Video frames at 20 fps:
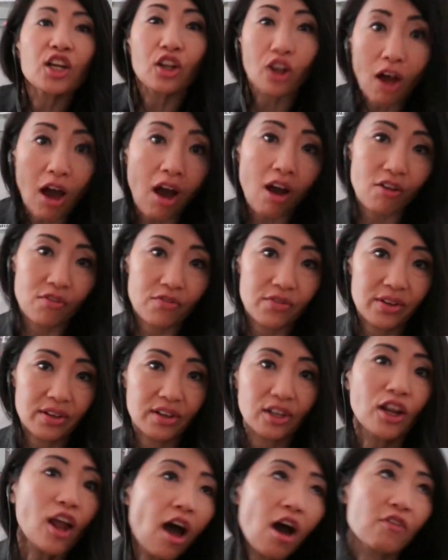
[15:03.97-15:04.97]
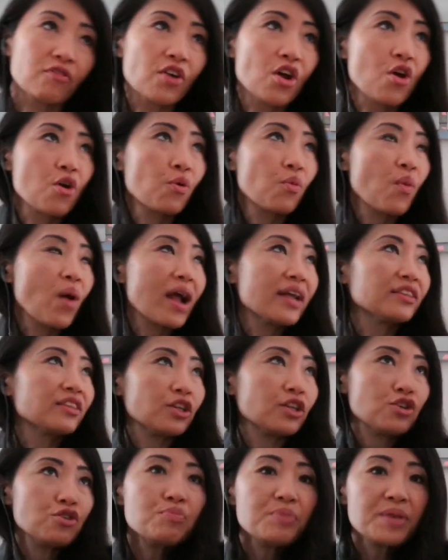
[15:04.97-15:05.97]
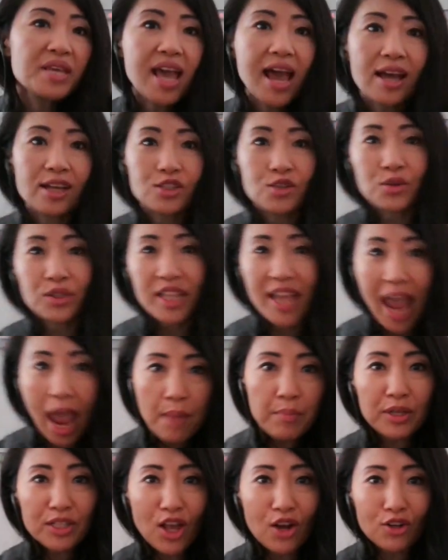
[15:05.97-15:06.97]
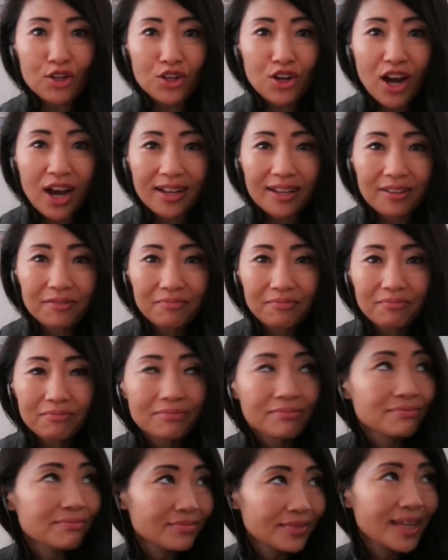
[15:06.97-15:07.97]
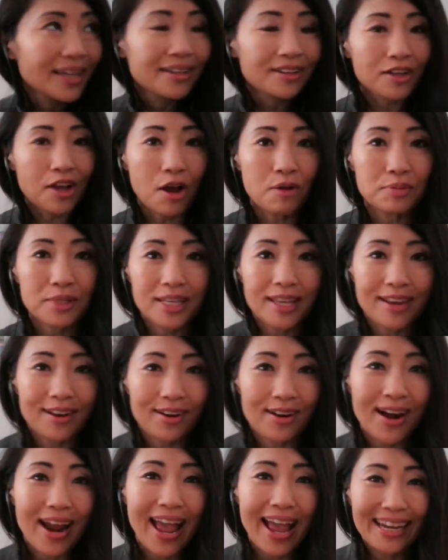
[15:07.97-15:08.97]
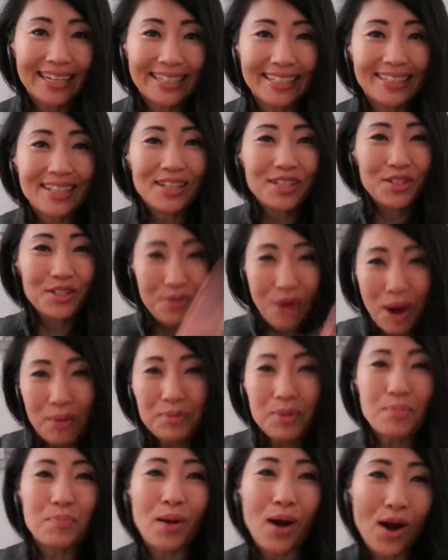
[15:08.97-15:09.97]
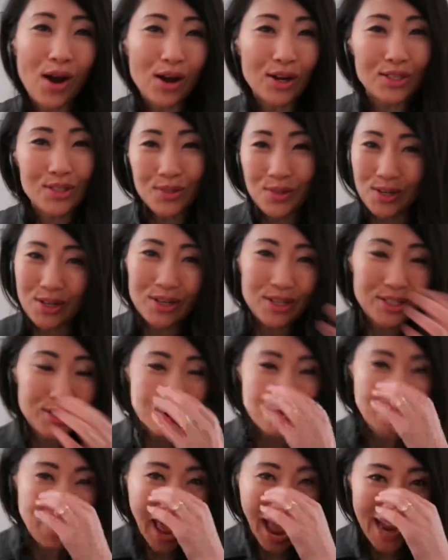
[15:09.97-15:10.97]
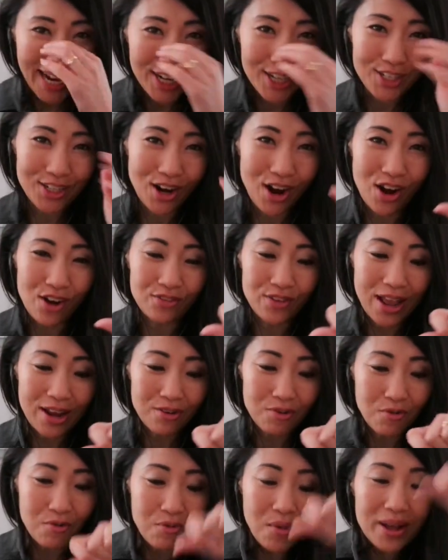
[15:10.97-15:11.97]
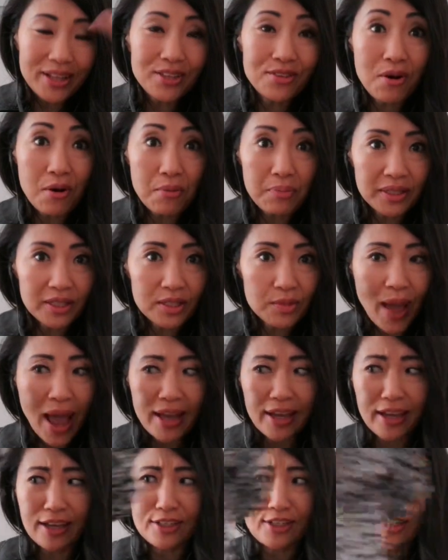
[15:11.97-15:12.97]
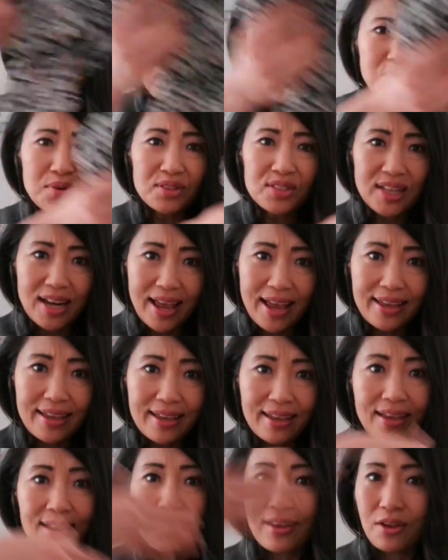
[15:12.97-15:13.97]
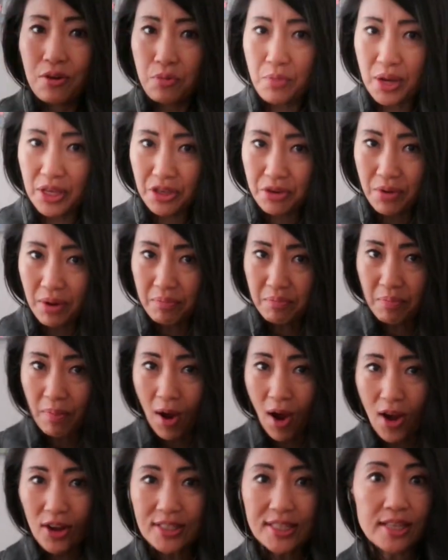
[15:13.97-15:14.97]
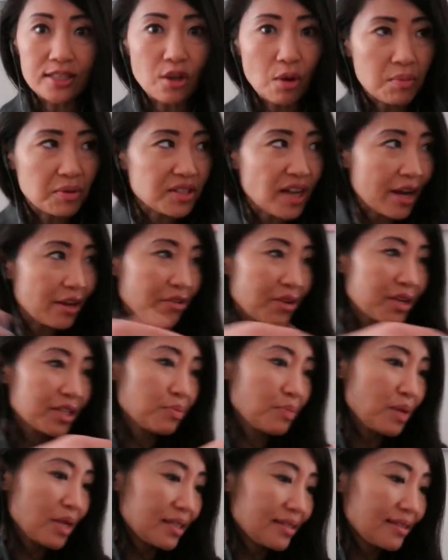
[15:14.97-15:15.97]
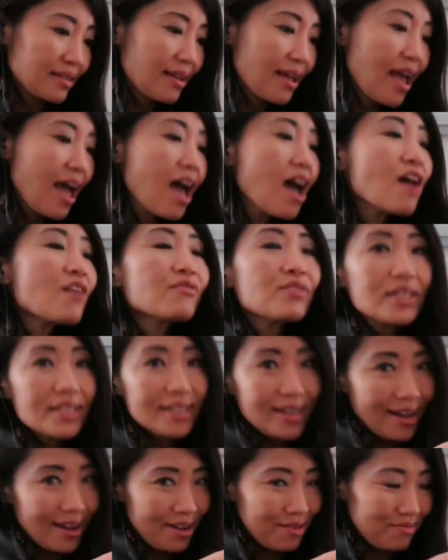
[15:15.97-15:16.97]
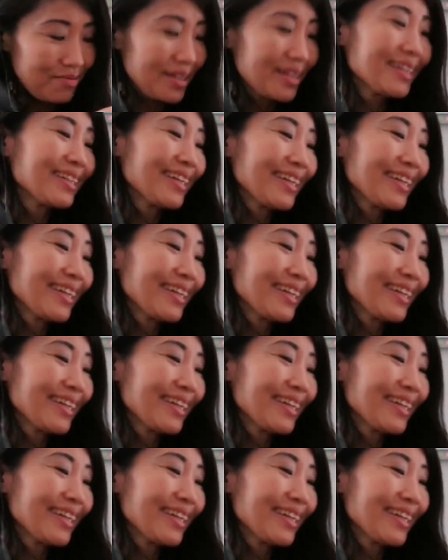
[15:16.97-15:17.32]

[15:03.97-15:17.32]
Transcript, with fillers: love when the UPS or the Amazon truck comes here and they drop the box or some package off, and when you open this package, it's almost like when you unbox, it's almost like Christmas every time.